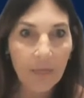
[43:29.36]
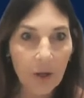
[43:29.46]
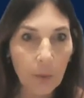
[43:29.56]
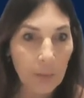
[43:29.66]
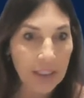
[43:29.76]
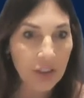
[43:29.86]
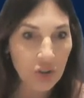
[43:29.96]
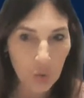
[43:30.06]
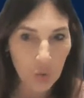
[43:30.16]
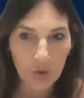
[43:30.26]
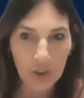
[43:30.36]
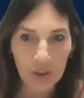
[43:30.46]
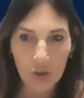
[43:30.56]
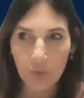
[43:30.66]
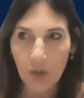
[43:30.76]
They'll make sure
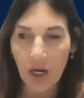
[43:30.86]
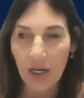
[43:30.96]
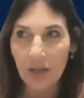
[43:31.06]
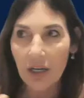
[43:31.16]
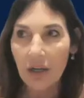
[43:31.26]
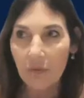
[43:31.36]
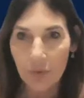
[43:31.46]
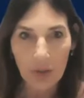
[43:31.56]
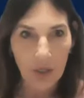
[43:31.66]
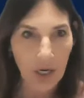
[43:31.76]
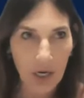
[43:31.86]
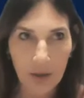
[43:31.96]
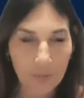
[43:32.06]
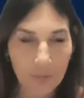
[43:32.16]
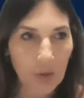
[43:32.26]
that you've got
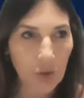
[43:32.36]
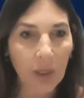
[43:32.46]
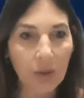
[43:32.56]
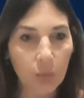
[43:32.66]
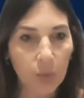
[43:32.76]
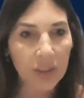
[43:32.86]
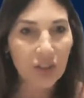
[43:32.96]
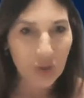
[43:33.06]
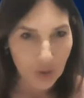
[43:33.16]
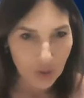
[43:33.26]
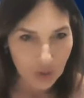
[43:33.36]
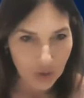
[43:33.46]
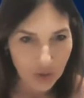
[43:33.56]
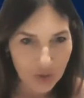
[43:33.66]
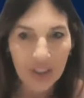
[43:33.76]
the right
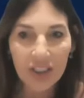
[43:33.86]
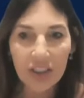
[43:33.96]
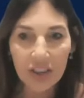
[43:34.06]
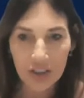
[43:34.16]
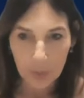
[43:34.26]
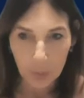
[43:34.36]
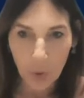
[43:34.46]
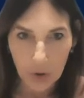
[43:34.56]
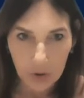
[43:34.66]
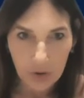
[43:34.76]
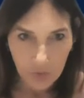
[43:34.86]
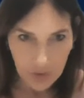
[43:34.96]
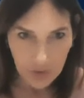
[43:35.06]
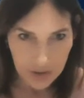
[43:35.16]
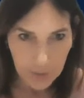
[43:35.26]
researchers to support
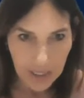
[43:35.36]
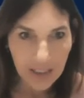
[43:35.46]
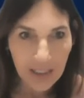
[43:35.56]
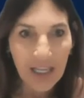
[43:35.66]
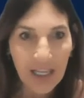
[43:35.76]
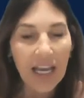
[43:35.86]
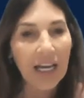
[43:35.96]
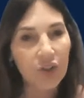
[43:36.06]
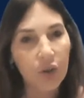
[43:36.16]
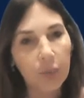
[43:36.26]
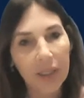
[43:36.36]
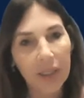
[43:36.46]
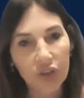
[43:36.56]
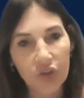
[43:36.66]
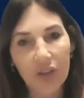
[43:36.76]
the SPAC, and you'll make
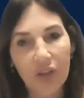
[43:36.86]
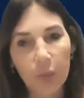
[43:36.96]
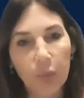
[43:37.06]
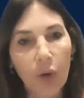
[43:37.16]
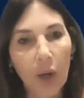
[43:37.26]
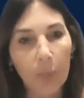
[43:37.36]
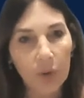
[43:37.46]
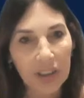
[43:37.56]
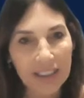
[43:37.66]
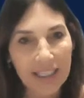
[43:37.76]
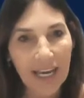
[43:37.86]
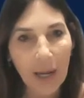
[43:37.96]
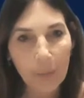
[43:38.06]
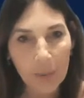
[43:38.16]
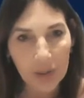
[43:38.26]
sure that they're properly
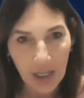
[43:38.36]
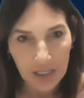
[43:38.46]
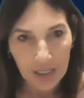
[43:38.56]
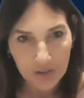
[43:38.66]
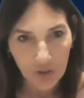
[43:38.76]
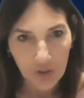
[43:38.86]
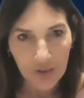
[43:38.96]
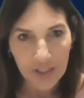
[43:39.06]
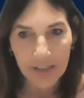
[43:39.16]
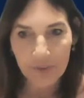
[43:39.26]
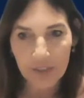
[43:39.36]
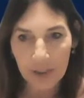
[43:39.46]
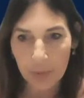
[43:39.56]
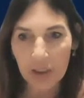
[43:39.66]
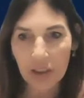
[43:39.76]
capitalized so that they have the
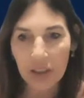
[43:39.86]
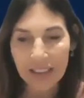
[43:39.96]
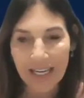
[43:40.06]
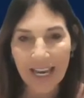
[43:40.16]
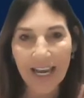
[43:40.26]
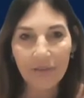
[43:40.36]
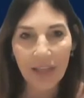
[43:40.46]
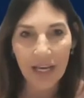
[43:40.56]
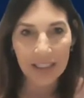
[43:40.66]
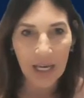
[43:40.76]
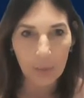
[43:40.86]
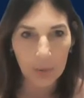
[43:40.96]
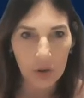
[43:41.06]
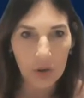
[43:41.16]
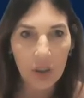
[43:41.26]
ability to have that
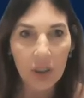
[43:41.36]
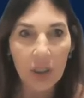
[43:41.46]
capital